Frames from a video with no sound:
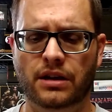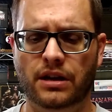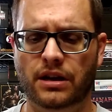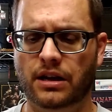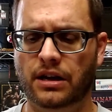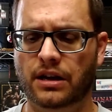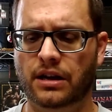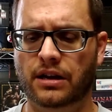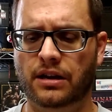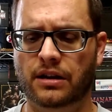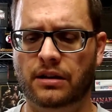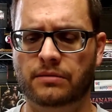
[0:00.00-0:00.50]

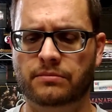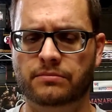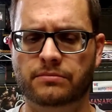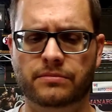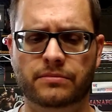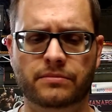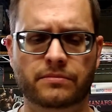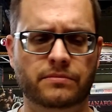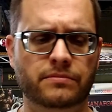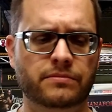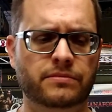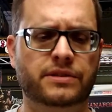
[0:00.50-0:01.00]

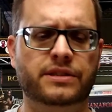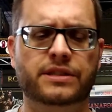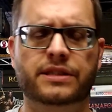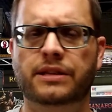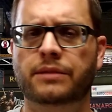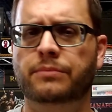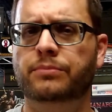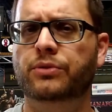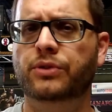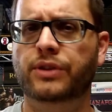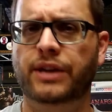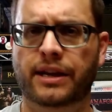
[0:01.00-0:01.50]
game
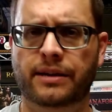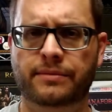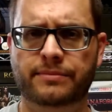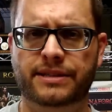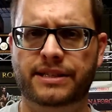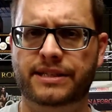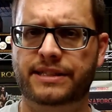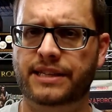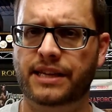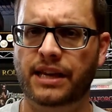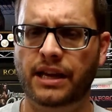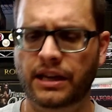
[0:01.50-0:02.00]

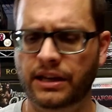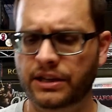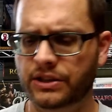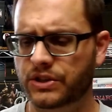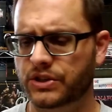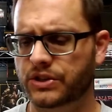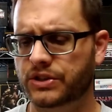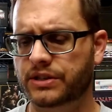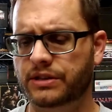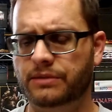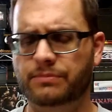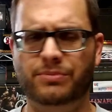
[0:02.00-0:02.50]
to
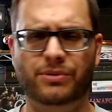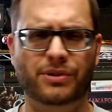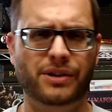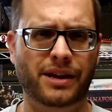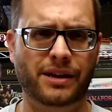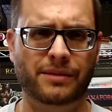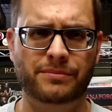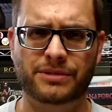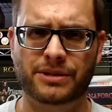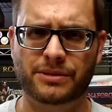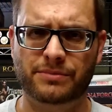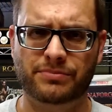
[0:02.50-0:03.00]
teach, simple
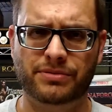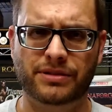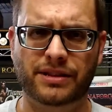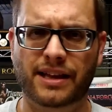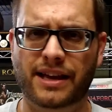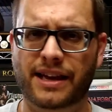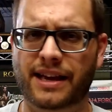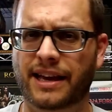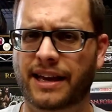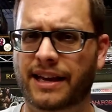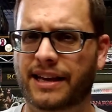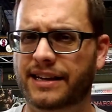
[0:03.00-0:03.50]
game to
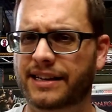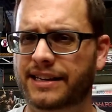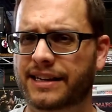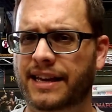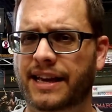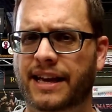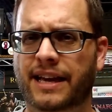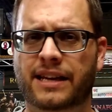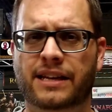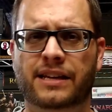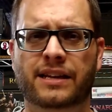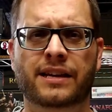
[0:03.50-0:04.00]
play.
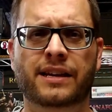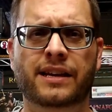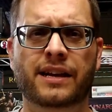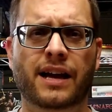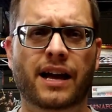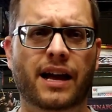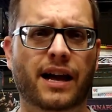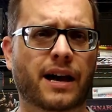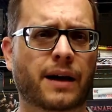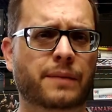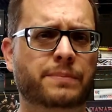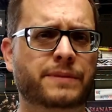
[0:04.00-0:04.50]
Again,
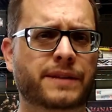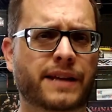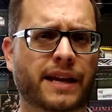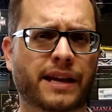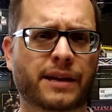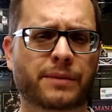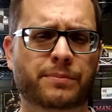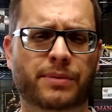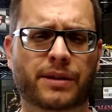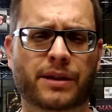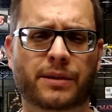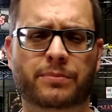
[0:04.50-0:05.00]
up to
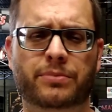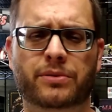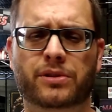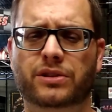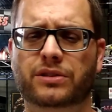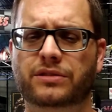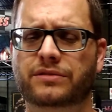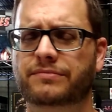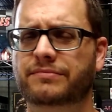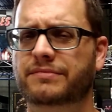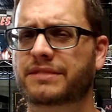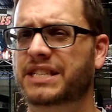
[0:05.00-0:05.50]
8
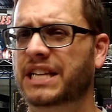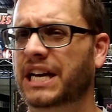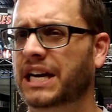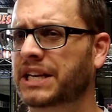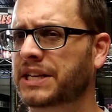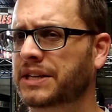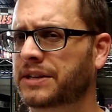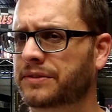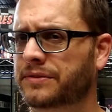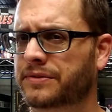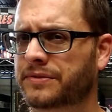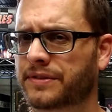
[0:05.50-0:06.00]
people,
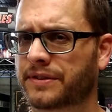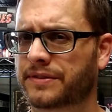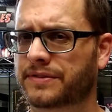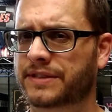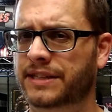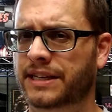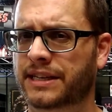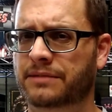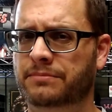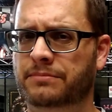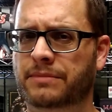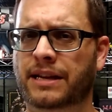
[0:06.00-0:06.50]
done in
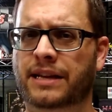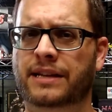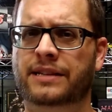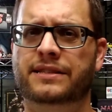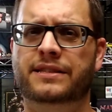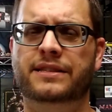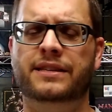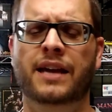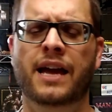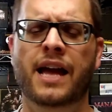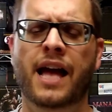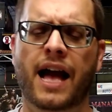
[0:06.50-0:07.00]
15
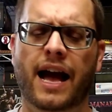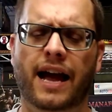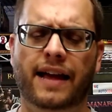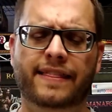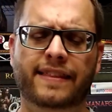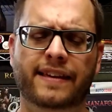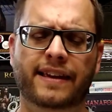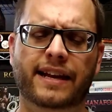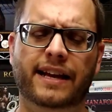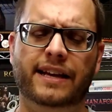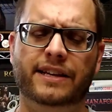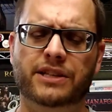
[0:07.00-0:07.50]
minutes. I
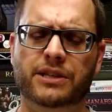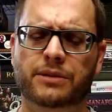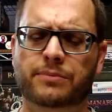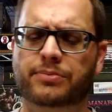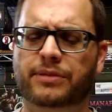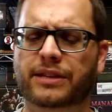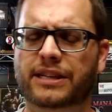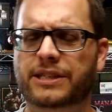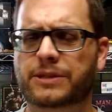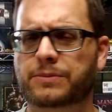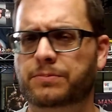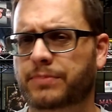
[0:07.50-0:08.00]
think it actually
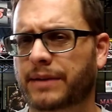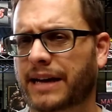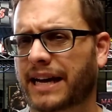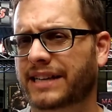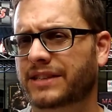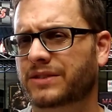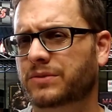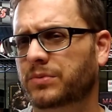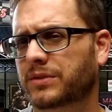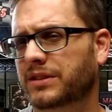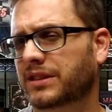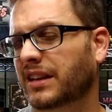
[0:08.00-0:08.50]
plays
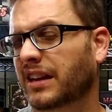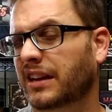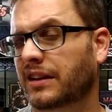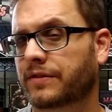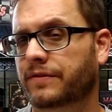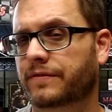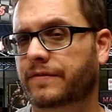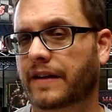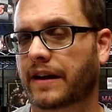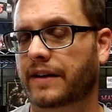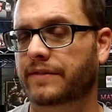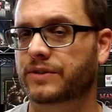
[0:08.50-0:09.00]
best with like
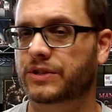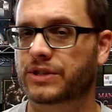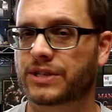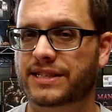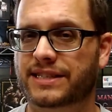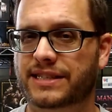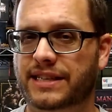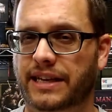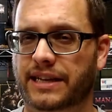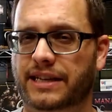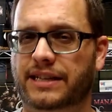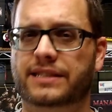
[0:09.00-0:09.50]
5 or
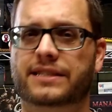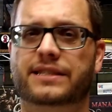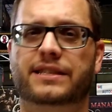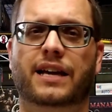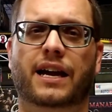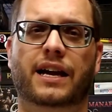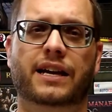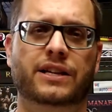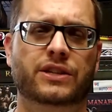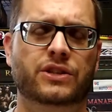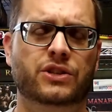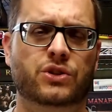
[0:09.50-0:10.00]
6.
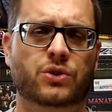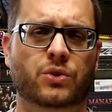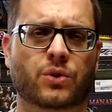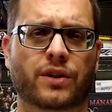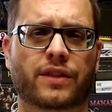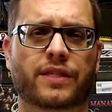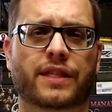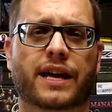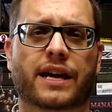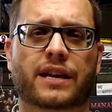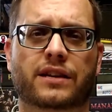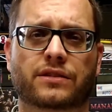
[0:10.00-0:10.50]
I
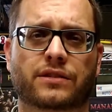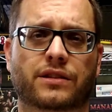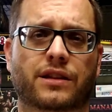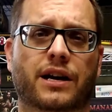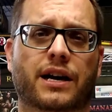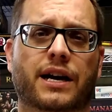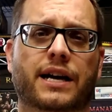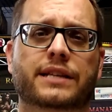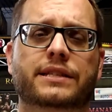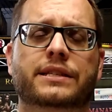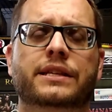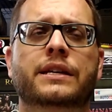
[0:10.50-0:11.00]
enjoy that a
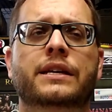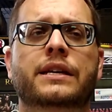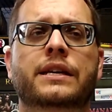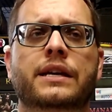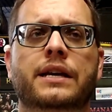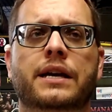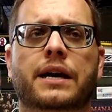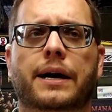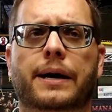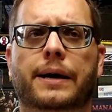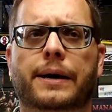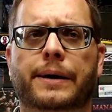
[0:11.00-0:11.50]
lot.
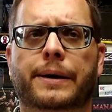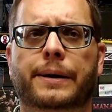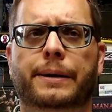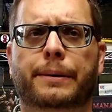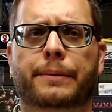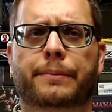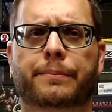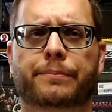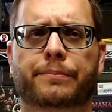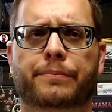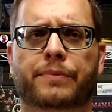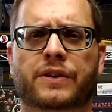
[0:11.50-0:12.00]

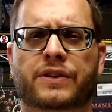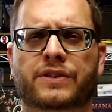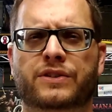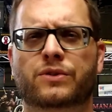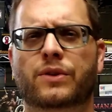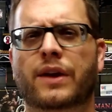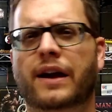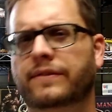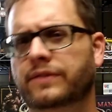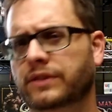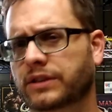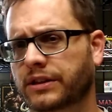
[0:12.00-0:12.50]
Because
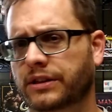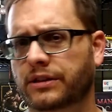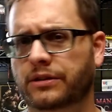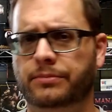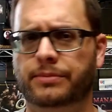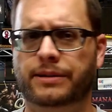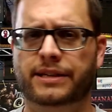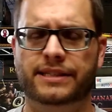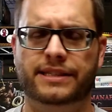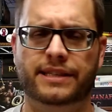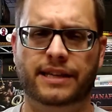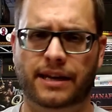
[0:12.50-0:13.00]
you have a little
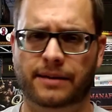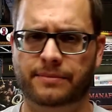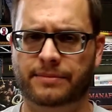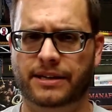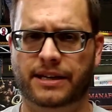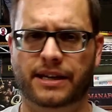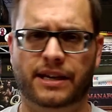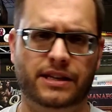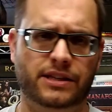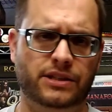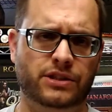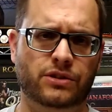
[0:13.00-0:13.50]
bit of time to
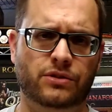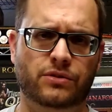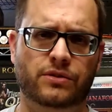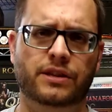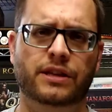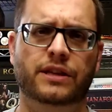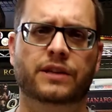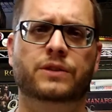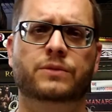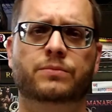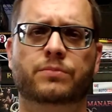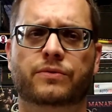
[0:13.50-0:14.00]
kind of do
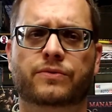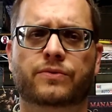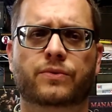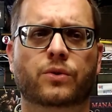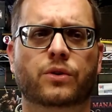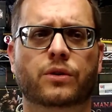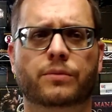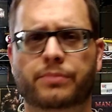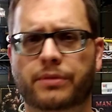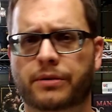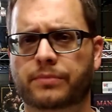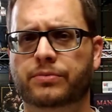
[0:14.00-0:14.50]
things
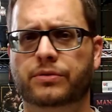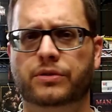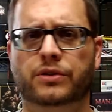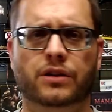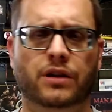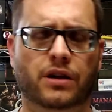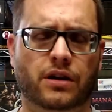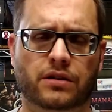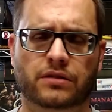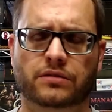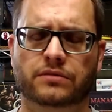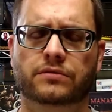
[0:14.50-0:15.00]
before people are
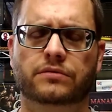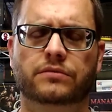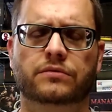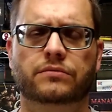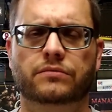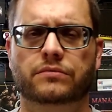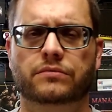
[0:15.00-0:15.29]
all